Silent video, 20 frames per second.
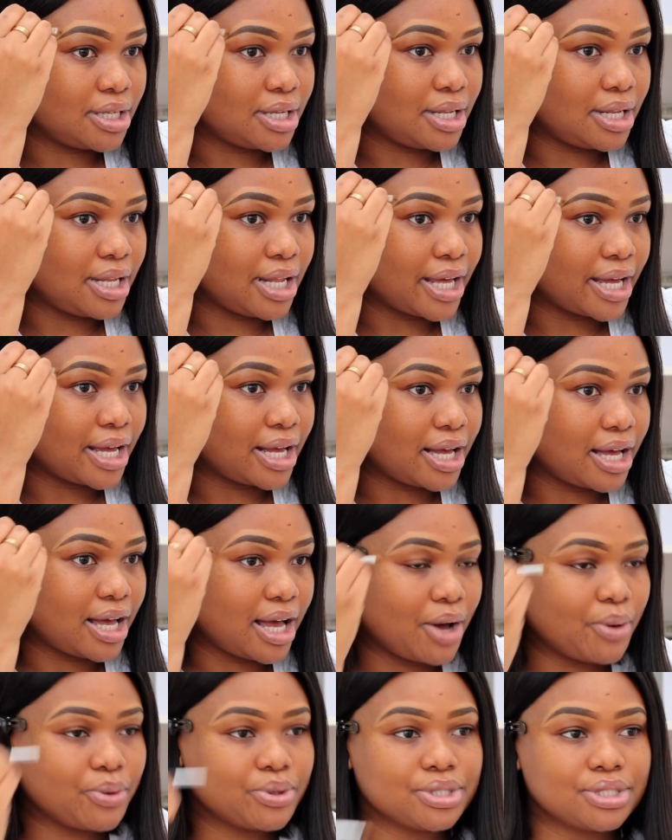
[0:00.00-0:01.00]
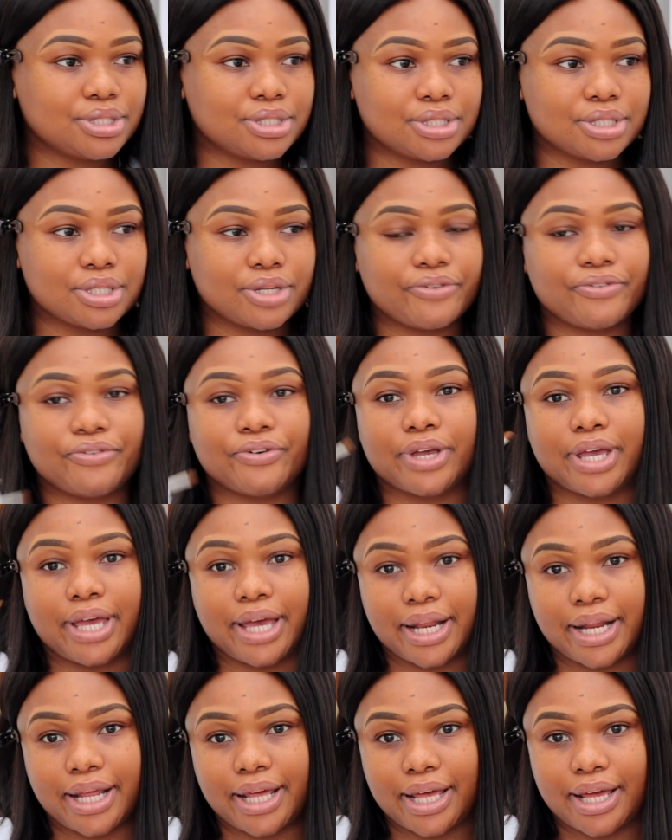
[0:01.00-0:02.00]
like I was
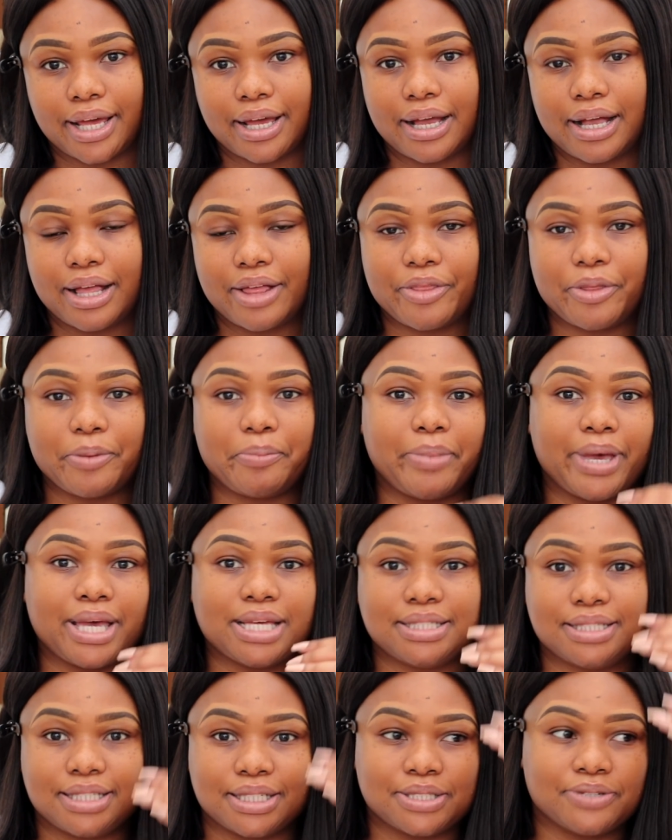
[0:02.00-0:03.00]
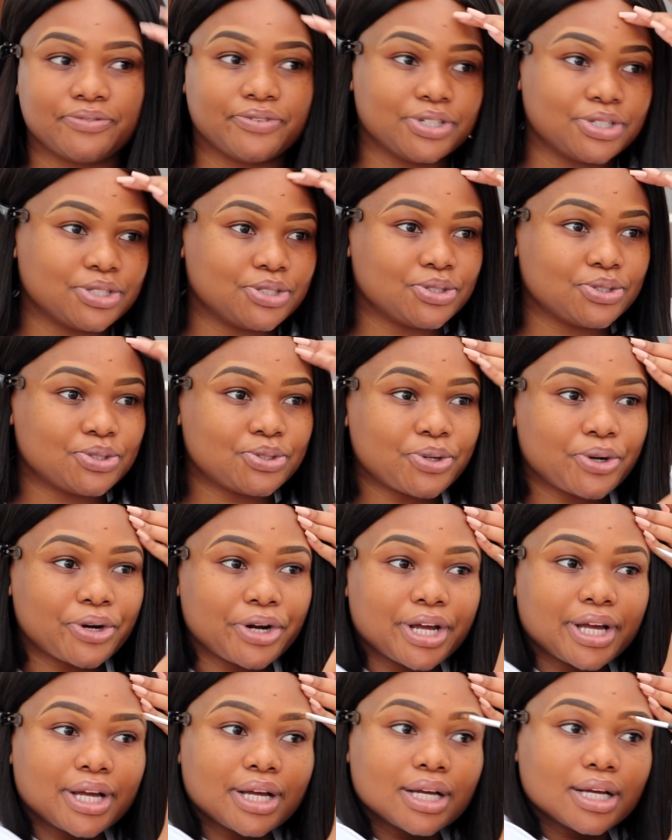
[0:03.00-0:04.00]
forgetting the basics of Insta
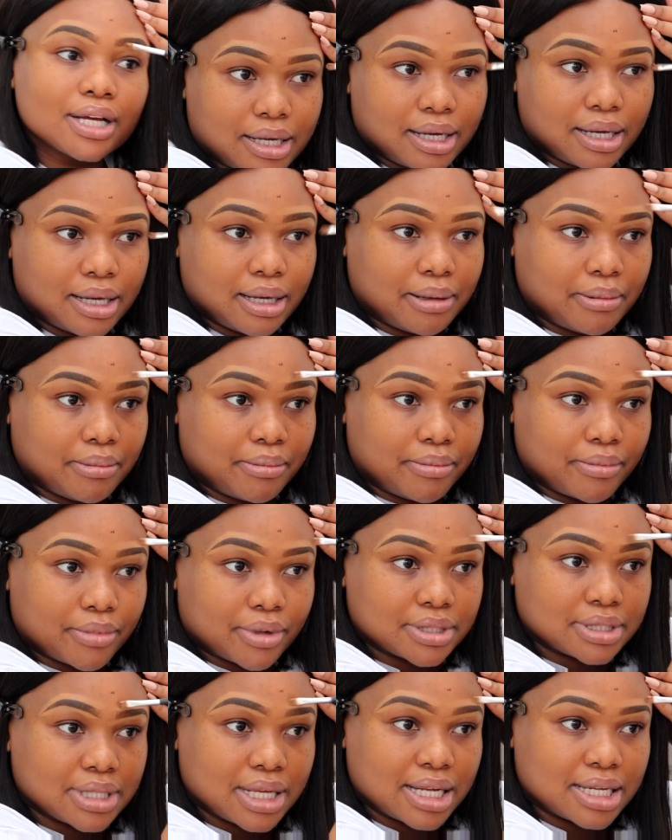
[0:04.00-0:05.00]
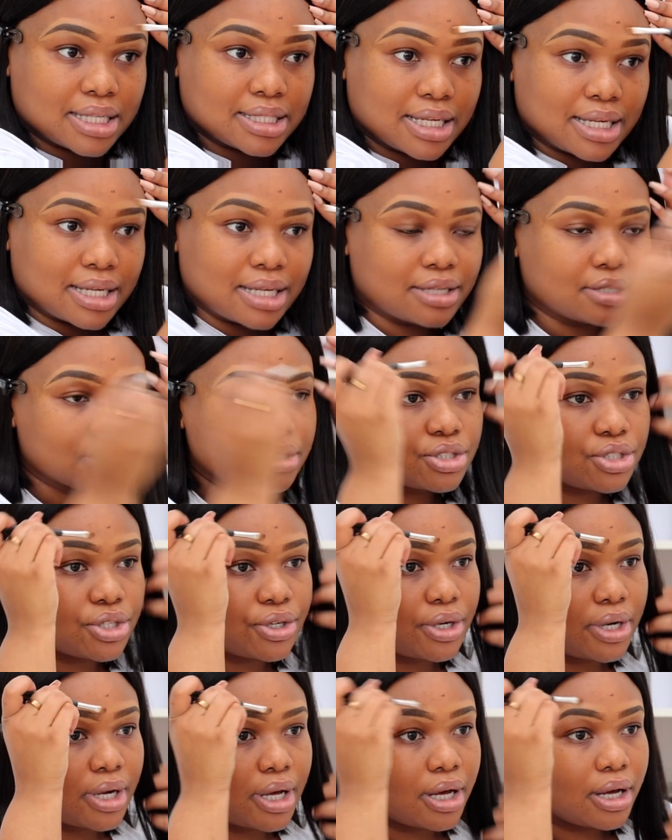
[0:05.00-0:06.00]
storying because I hadn't done it in so
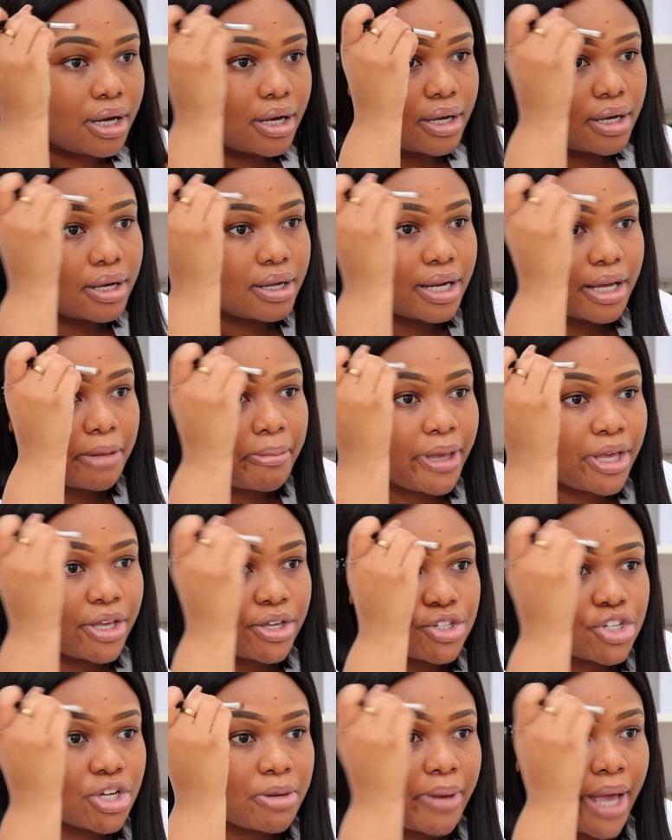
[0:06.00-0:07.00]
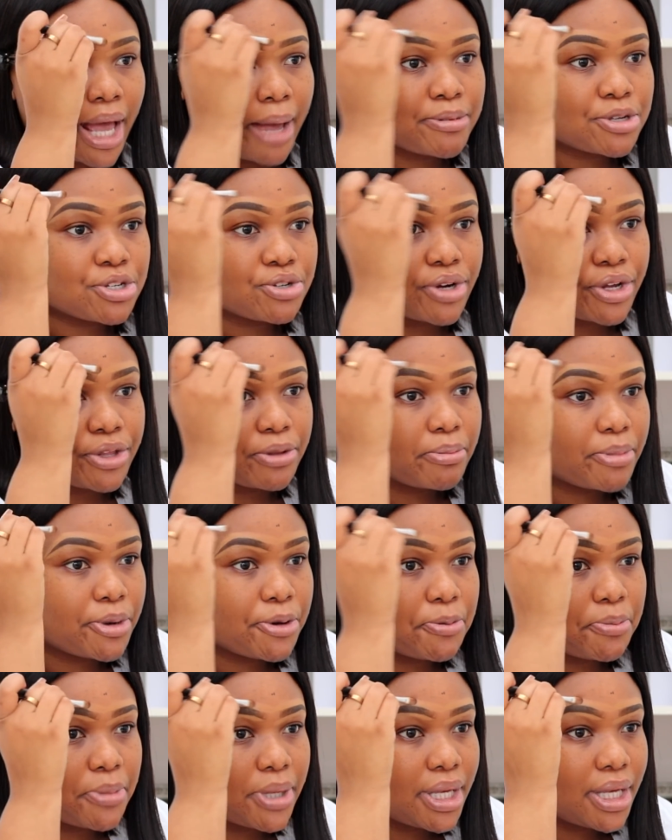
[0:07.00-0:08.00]
long, like making sure I'm capturing the
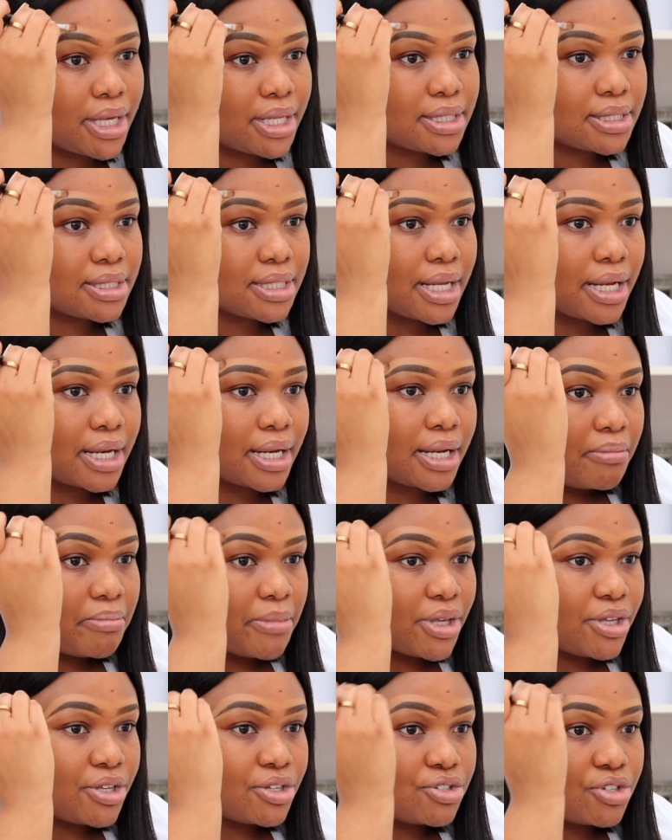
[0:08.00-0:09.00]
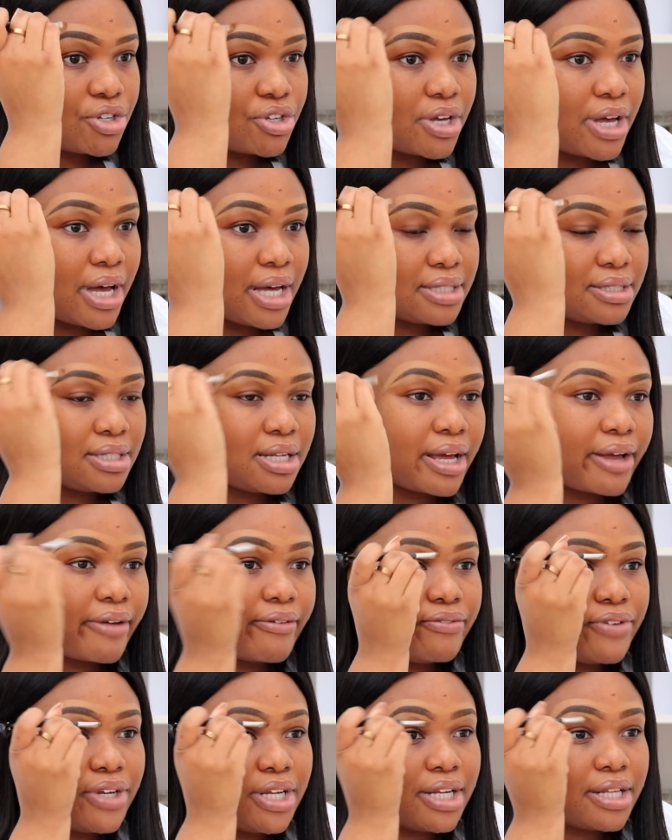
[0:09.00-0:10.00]
moment and making sure you guys are like
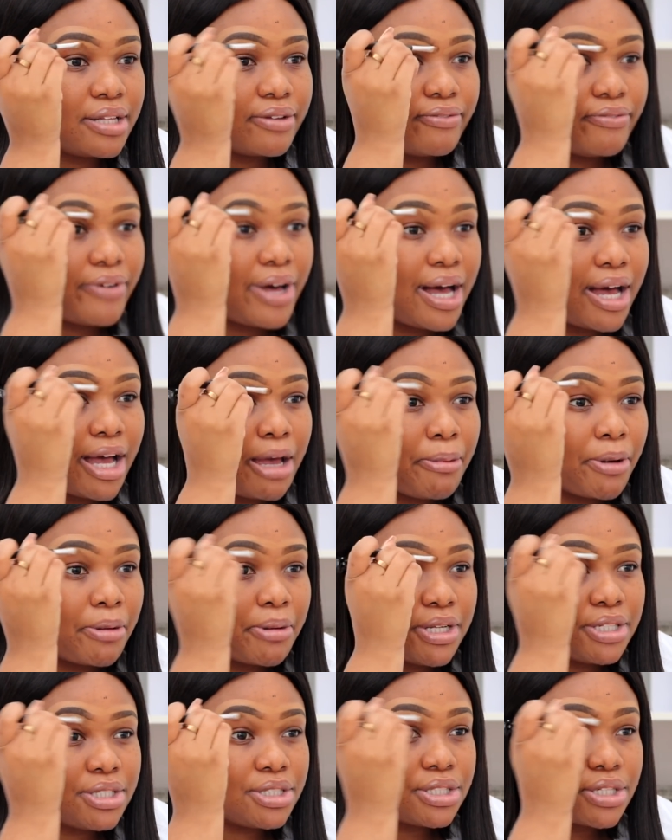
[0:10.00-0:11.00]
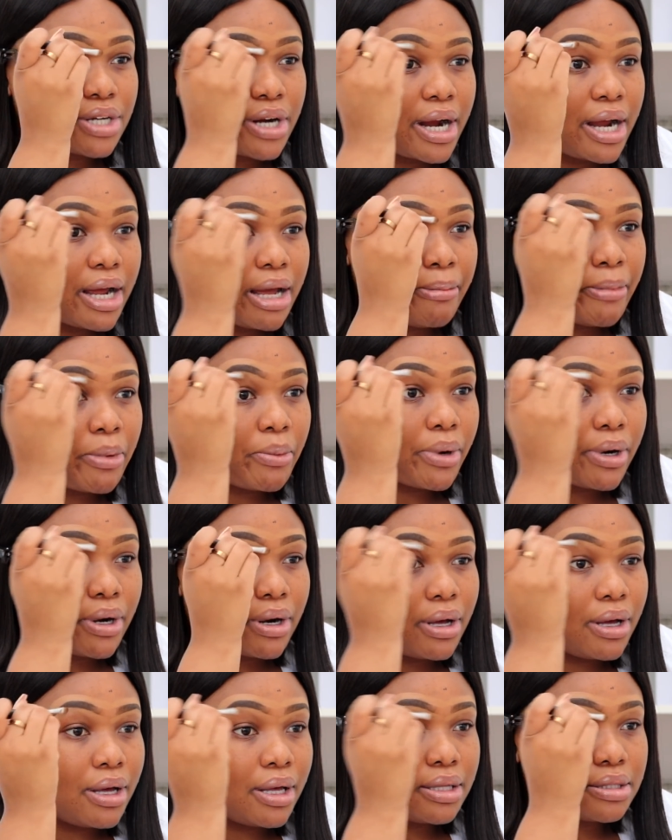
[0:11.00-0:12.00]
feeling the vibe on Instagram and
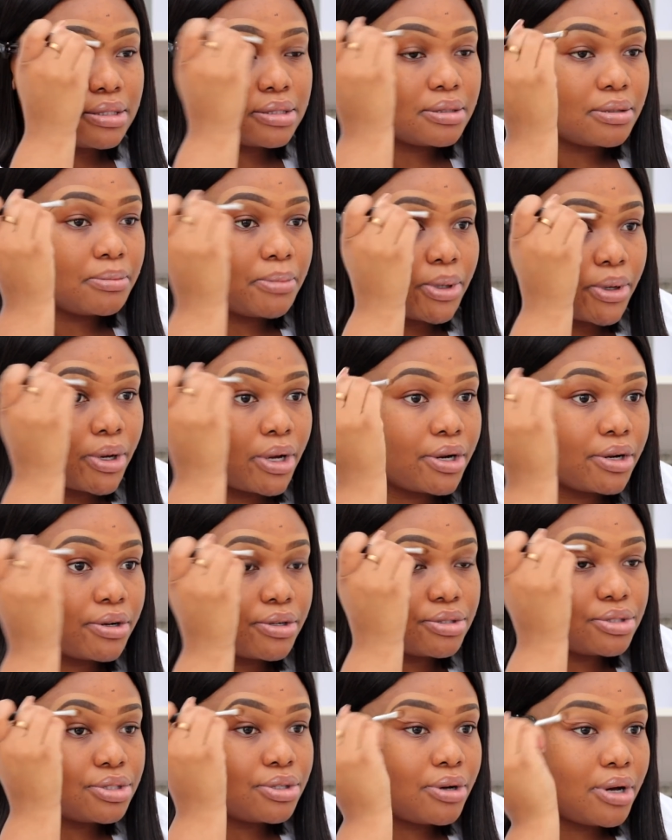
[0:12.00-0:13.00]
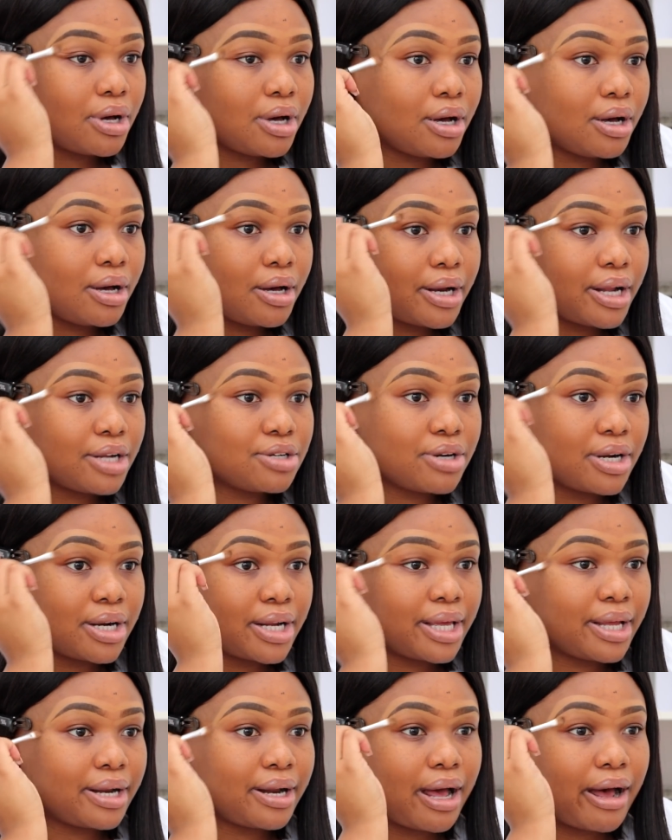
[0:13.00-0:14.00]
whatnot. Oh my god, it was so hard. I tried to
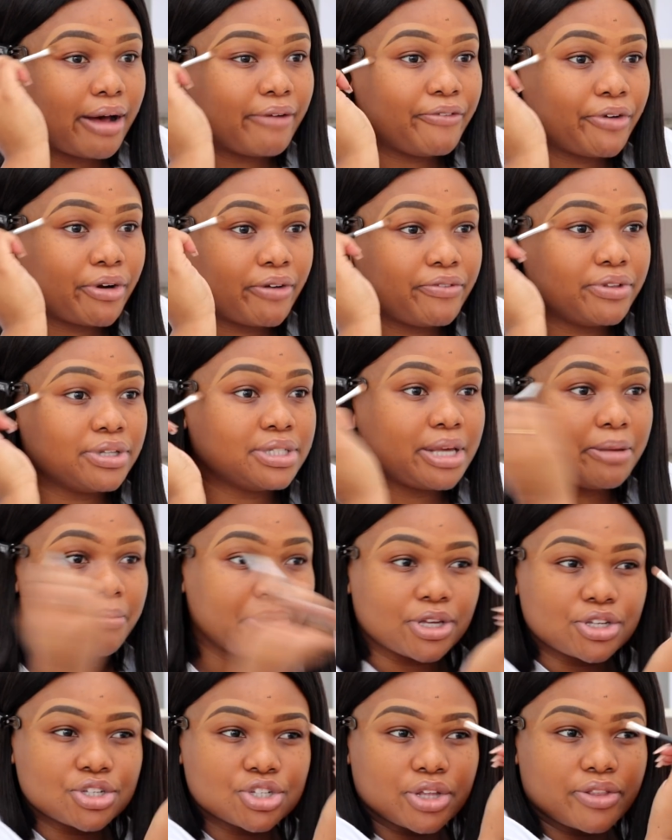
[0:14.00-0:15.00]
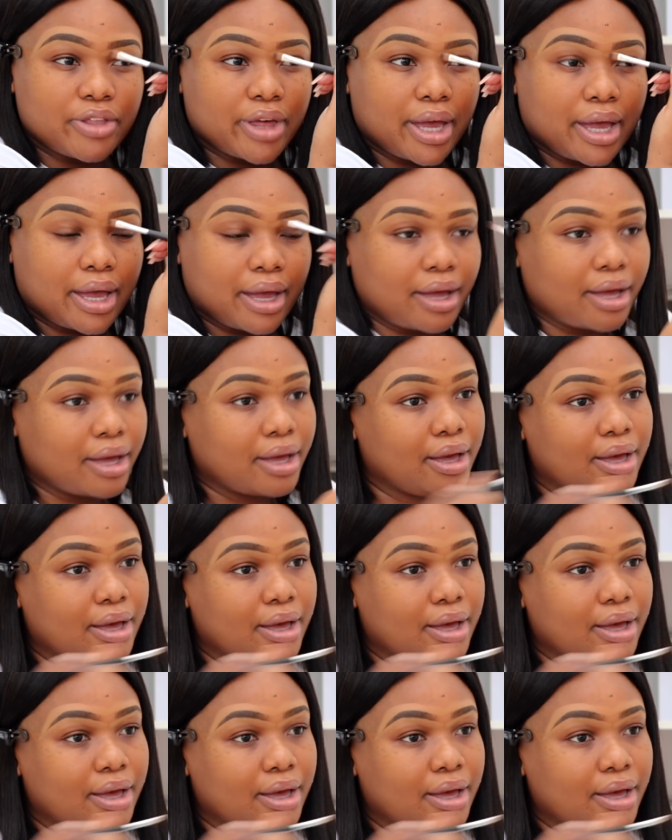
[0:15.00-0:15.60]
get an outfit of the day picture there,